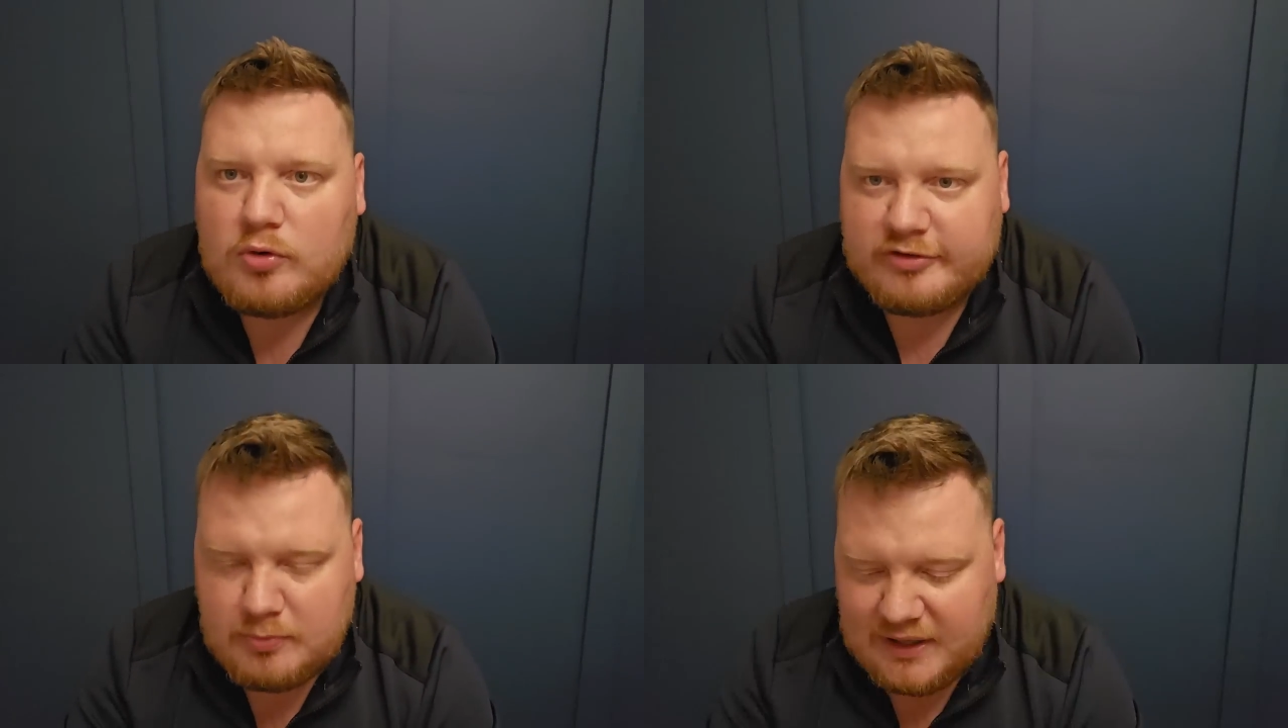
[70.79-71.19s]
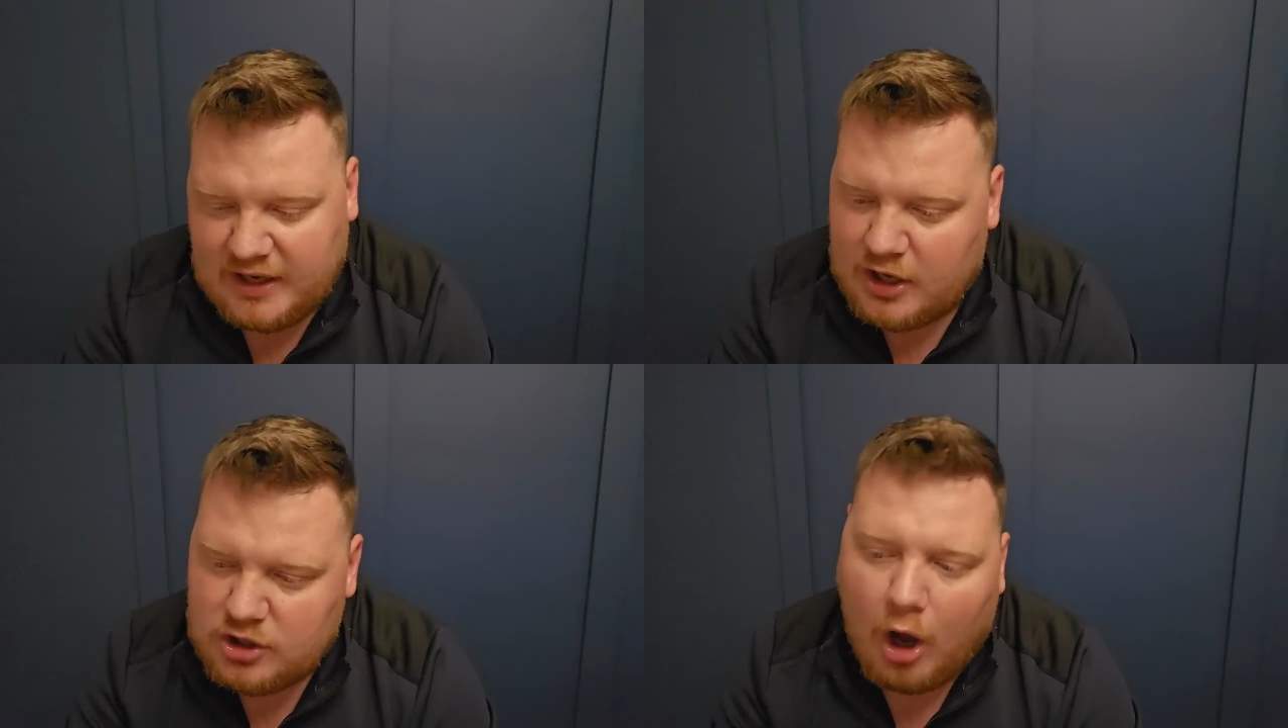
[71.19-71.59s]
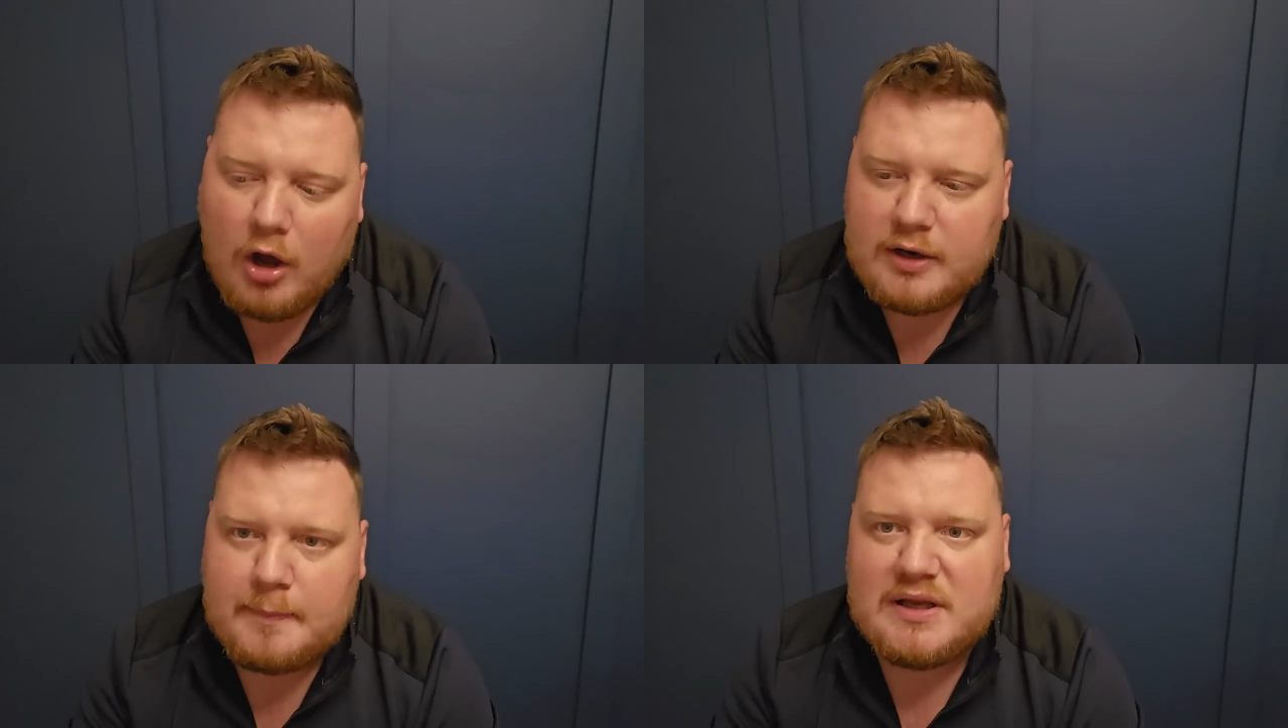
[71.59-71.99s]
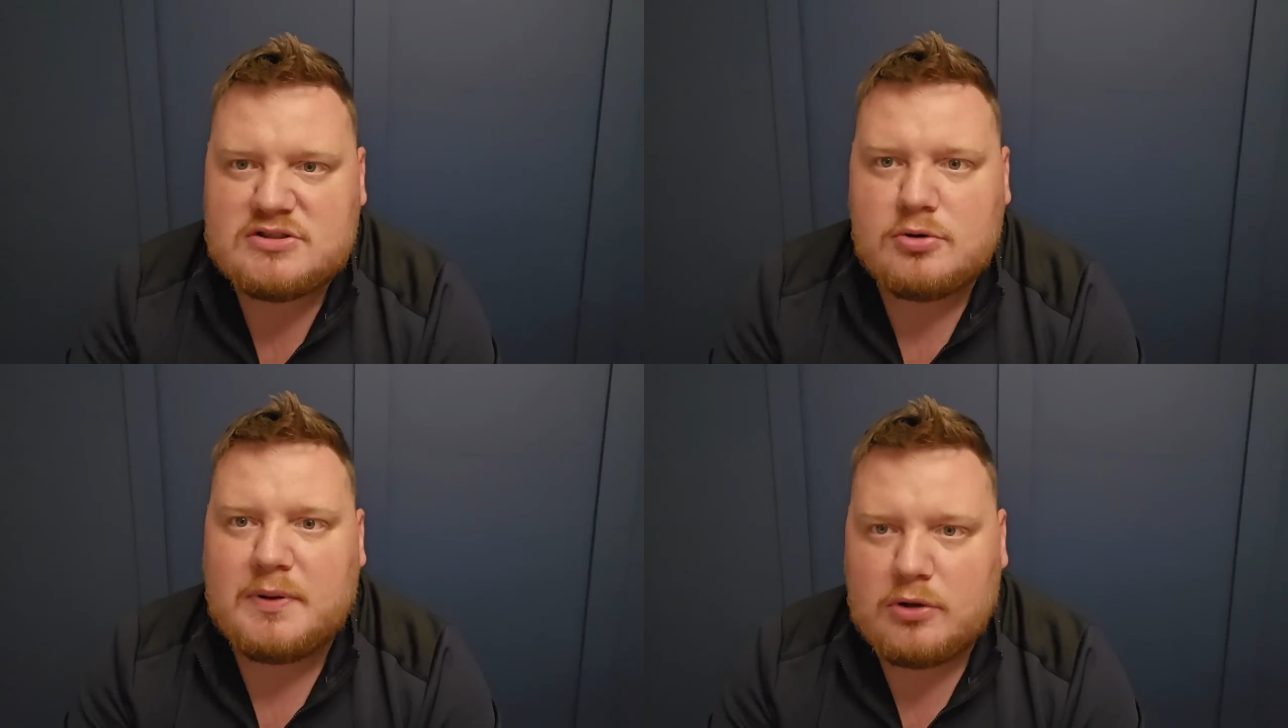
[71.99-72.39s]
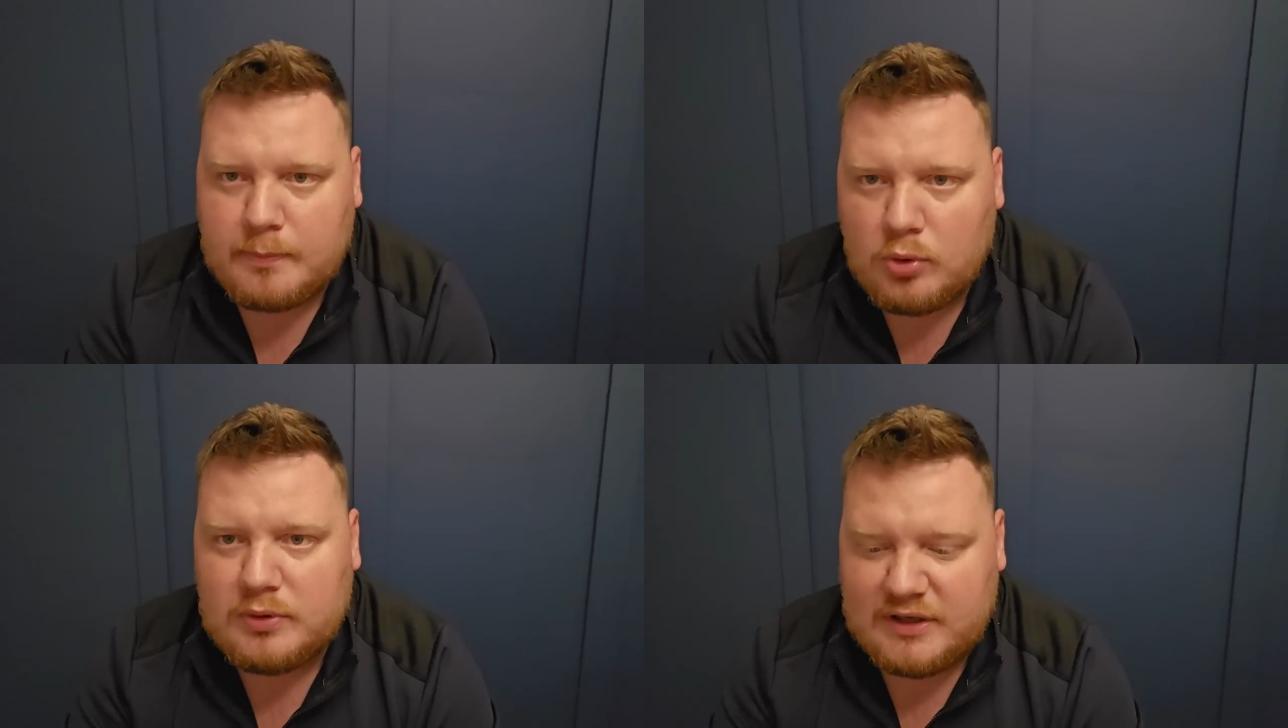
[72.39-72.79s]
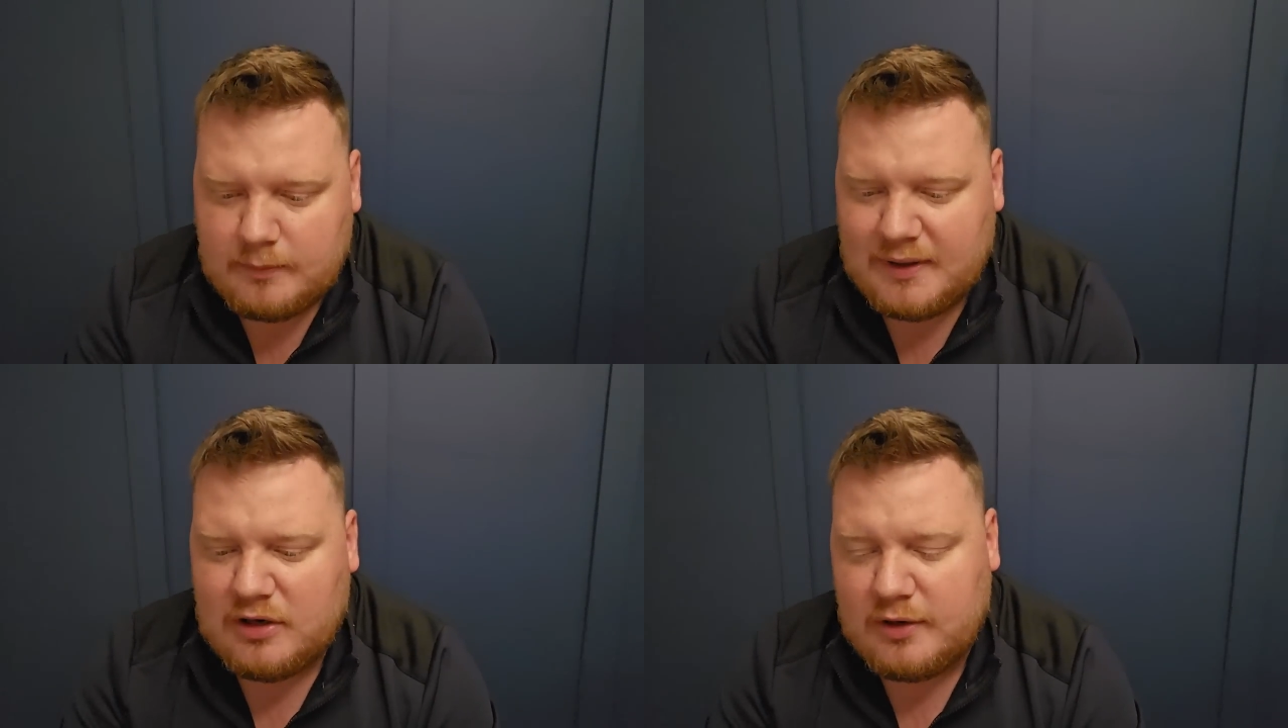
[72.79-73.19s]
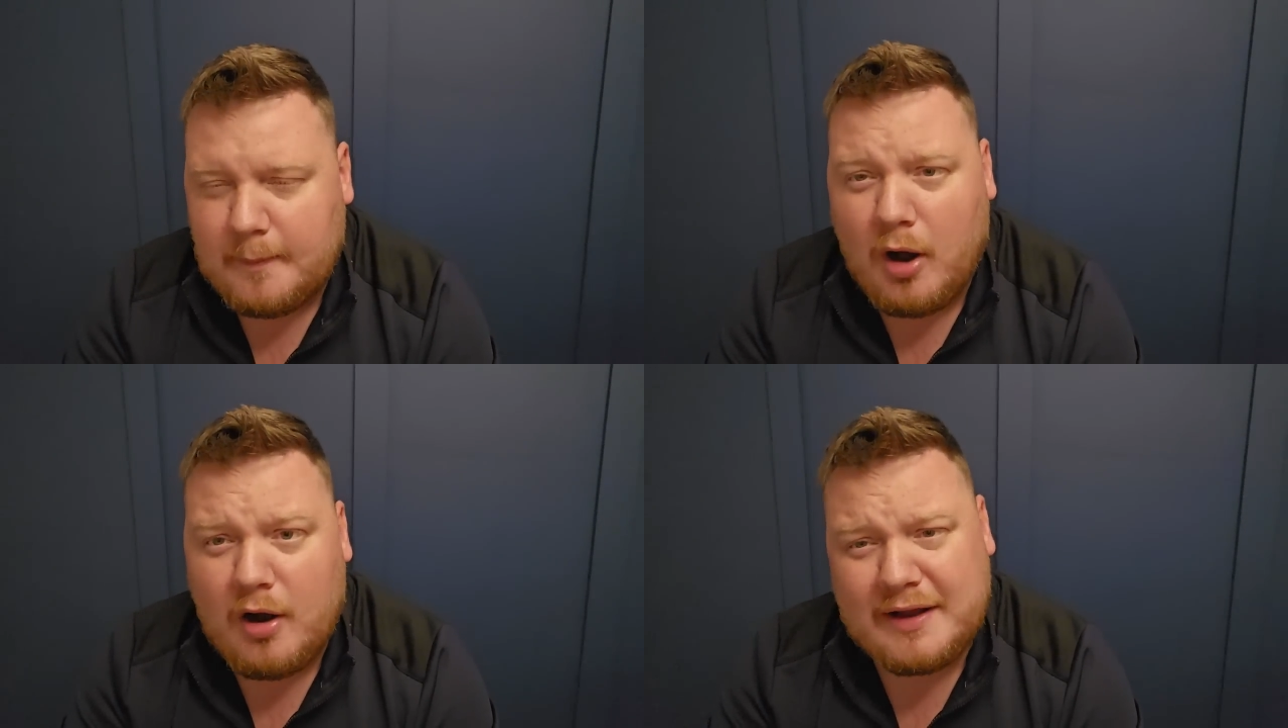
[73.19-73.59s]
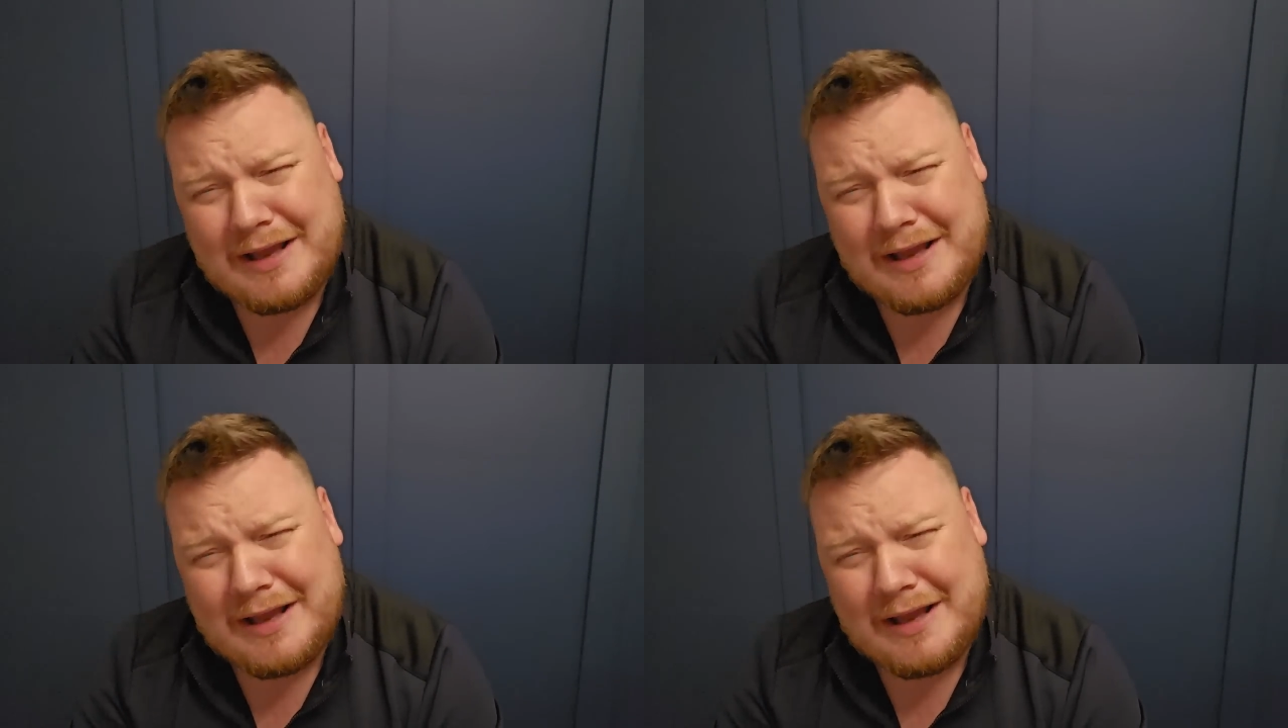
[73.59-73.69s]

4th minute, Anana picks up the ball in the middle of the park.